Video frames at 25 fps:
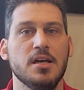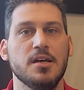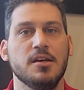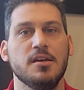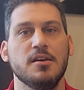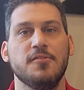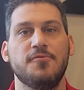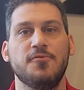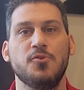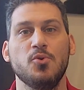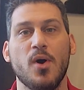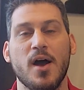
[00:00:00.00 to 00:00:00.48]

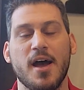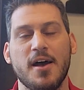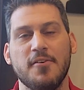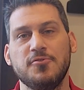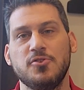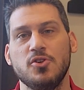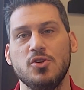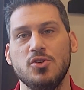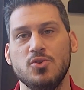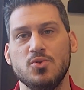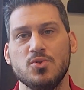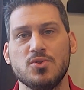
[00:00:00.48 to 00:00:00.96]
If you have
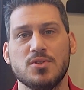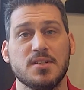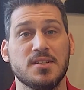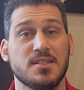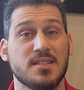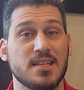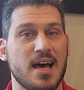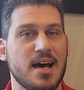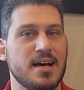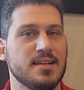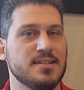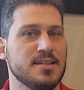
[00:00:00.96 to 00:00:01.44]
to use
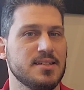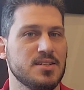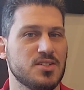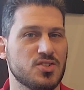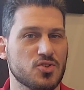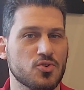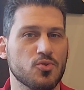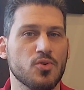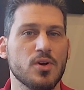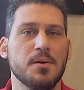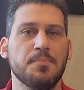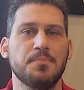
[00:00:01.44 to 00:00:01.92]
this as a
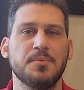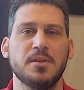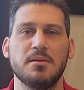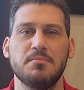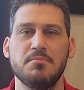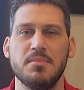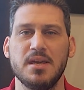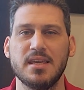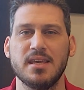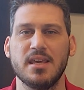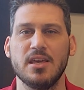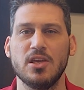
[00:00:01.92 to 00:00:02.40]
script and
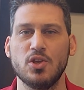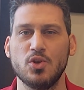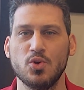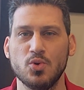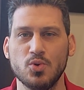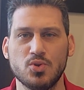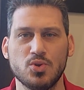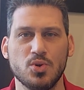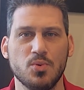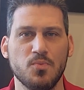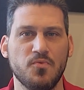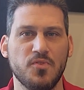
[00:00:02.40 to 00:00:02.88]
making
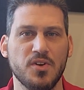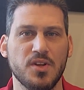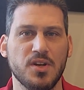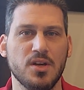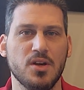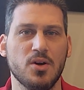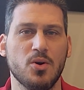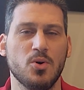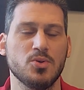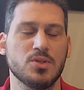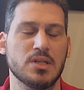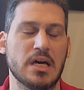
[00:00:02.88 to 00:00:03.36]
YouTube
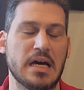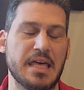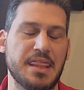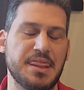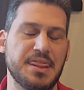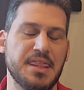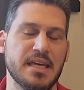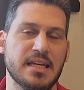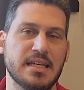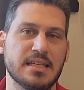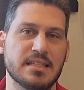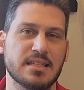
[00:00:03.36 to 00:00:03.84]
videos, I
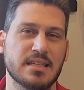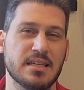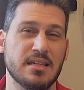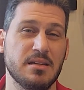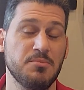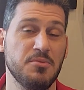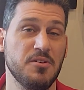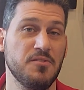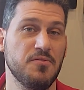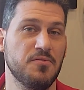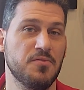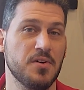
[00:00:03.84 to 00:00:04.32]
think it's going
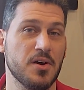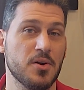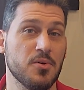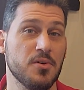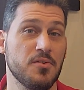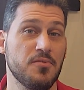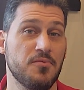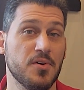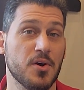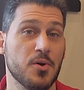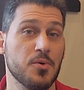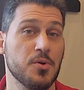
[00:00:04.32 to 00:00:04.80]
to be
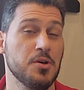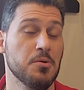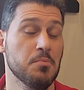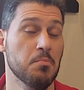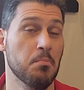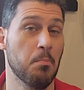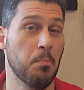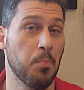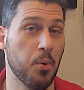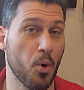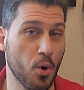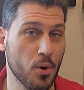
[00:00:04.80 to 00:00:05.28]
very, very
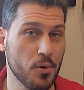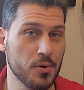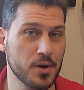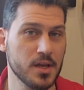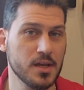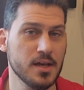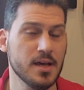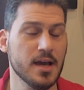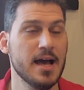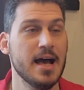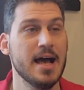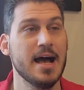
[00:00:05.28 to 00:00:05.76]

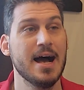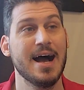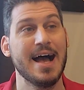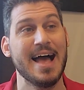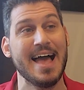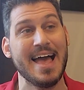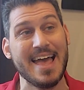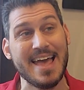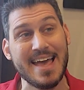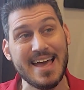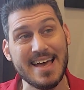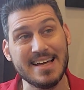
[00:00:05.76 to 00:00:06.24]
boring.
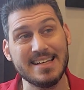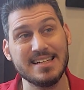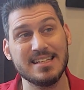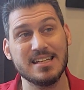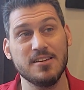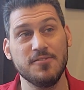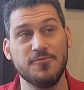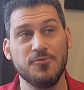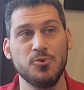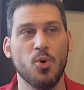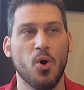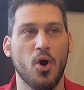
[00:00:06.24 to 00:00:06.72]
And
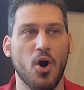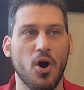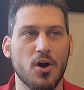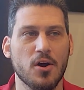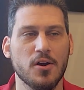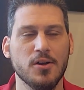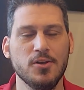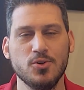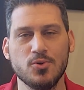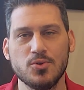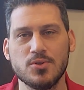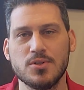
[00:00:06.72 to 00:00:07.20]
if you
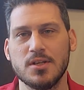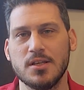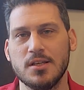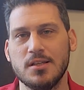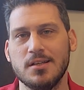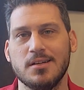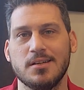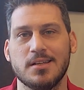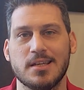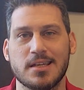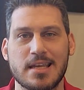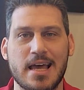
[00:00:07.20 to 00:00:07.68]
are
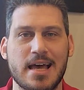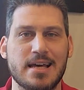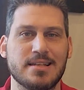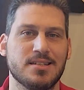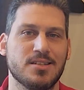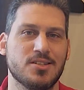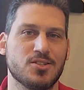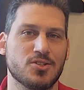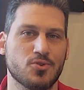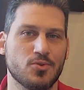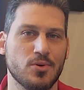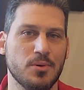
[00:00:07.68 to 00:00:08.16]
using it as
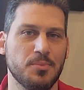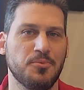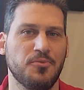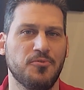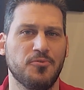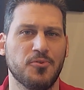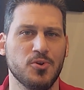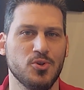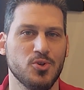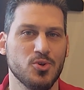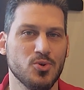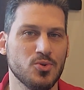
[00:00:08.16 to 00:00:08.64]
a script
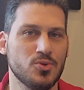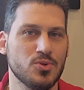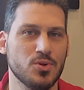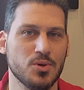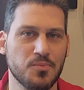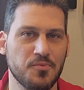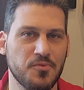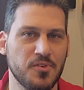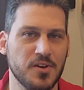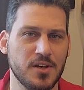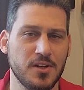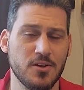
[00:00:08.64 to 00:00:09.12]
for
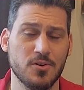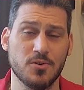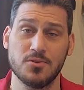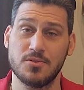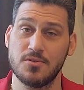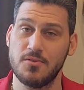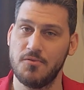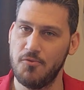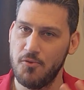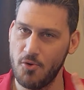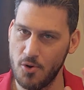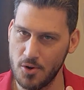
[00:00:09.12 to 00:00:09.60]
YouTube videos,
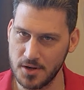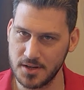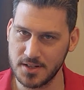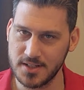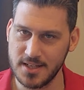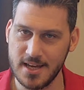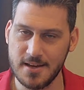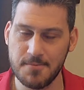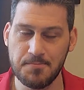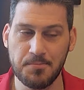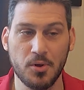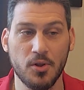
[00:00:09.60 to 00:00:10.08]
for
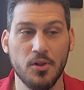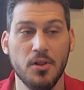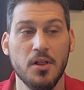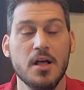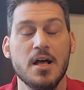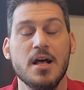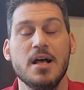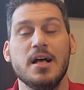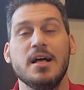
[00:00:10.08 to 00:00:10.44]
example,